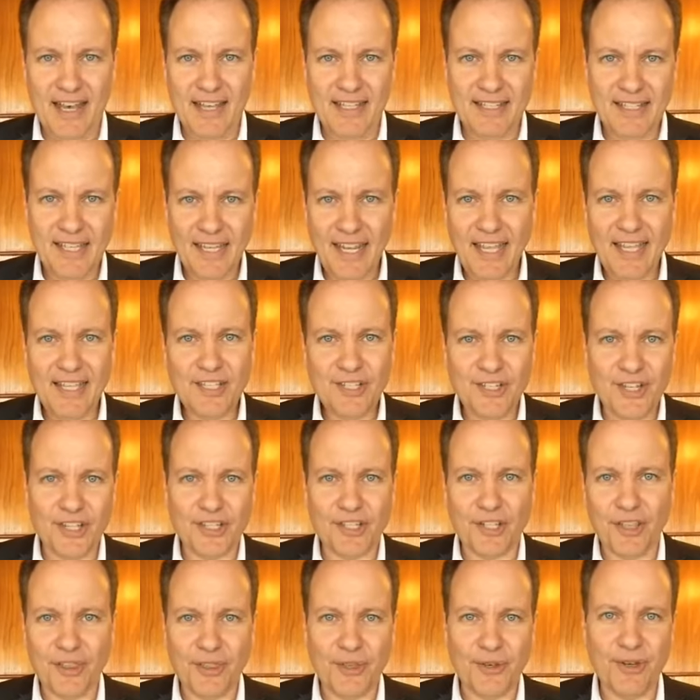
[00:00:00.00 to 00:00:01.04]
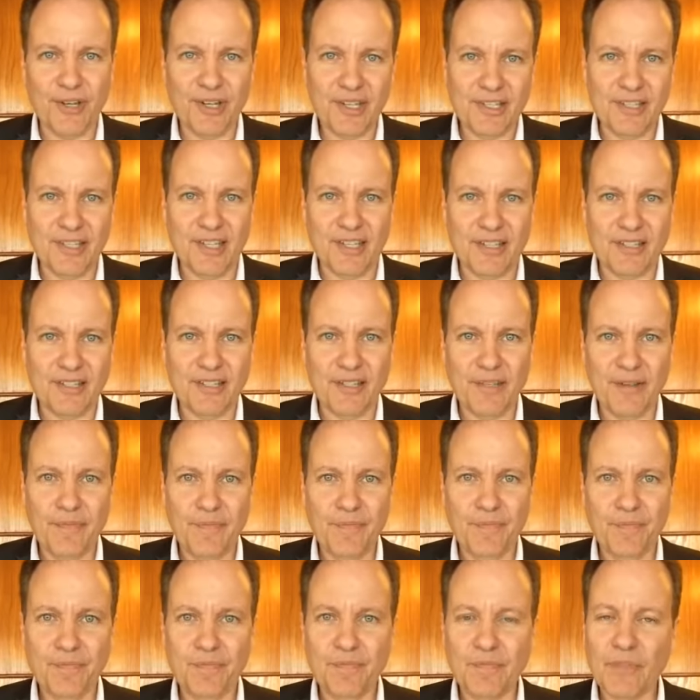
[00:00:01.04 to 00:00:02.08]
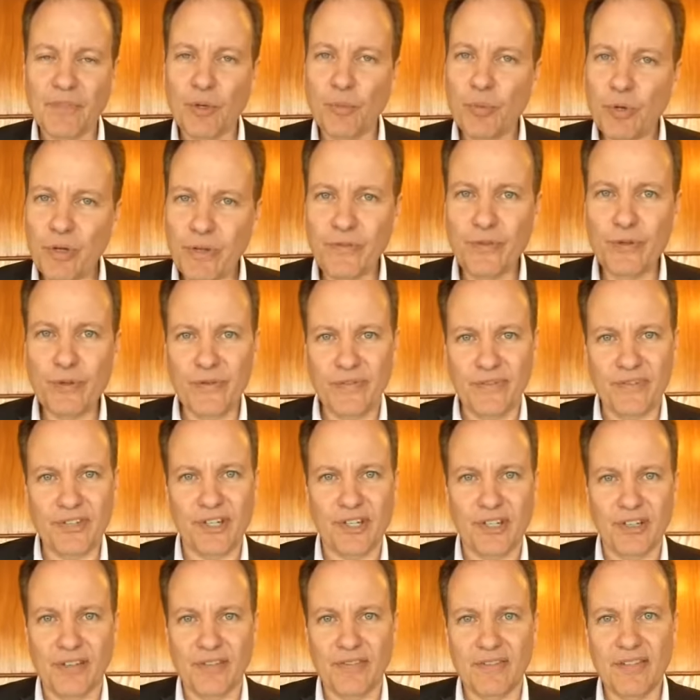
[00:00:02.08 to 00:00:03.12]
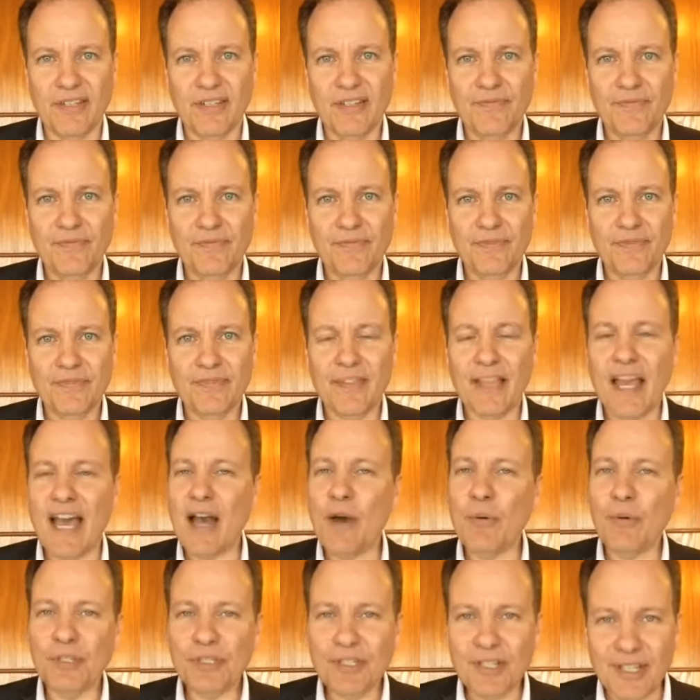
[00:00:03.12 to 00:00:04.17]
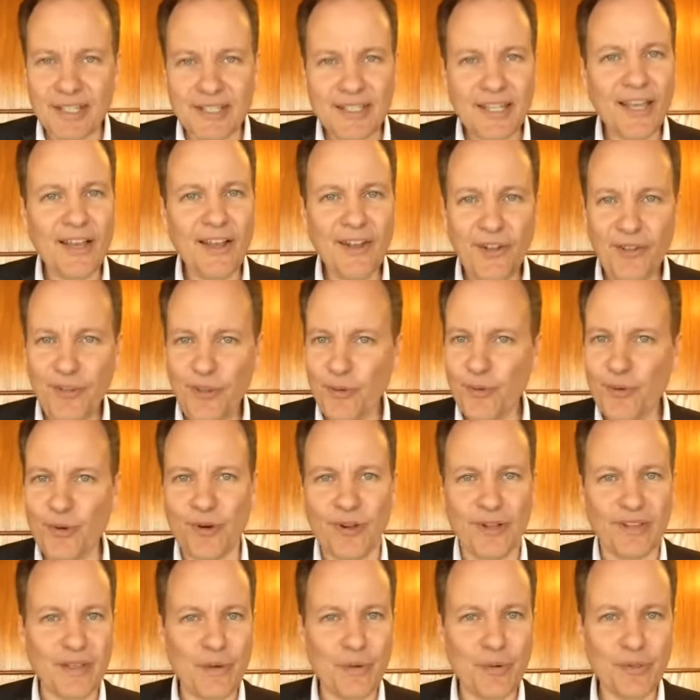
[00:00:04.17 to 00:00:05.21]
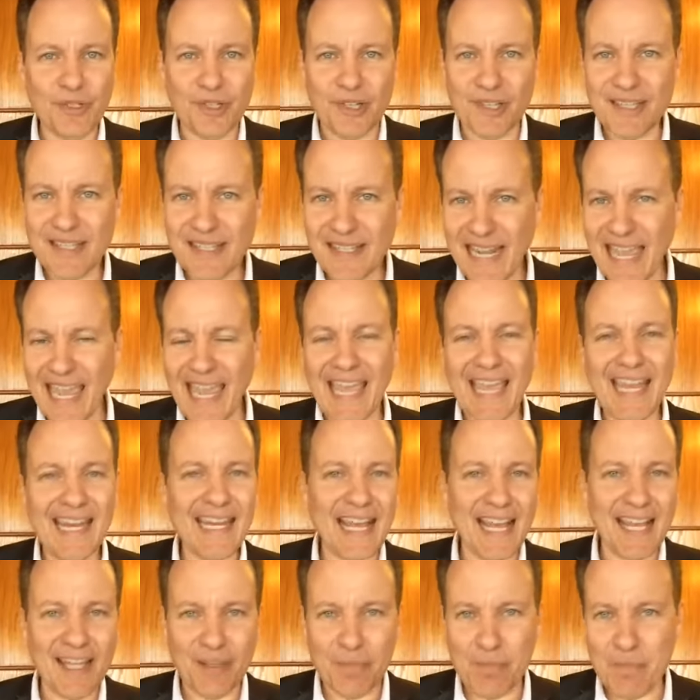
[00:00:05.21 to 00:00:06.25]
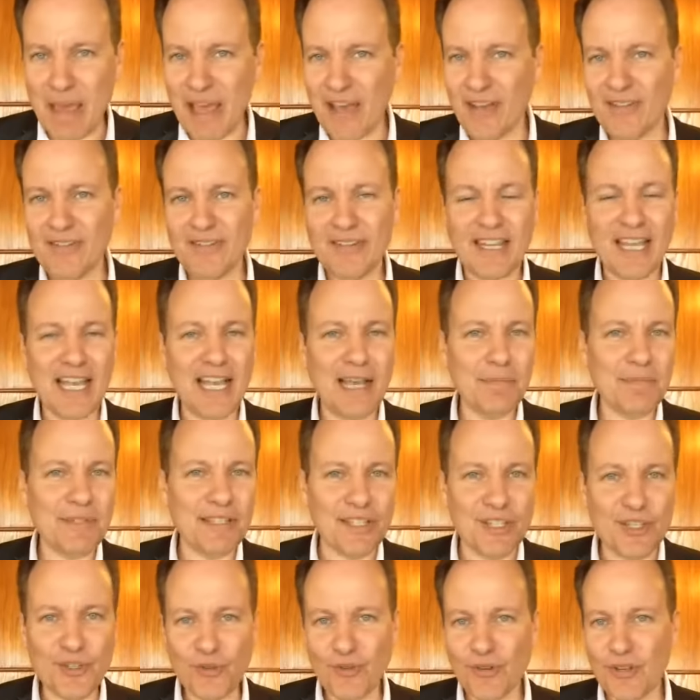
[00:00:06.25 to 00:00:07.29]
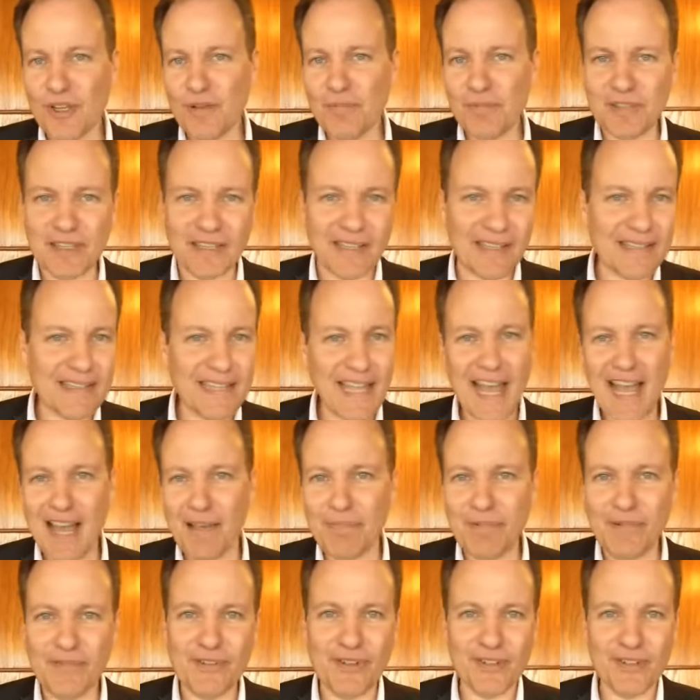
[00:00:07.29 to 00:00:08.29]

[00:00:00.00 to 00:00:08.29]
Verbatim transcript: Today's Just a Thought is this. What have you achieved? I want you to tell the world. I want you to stand on the mountaintops and scream to the top of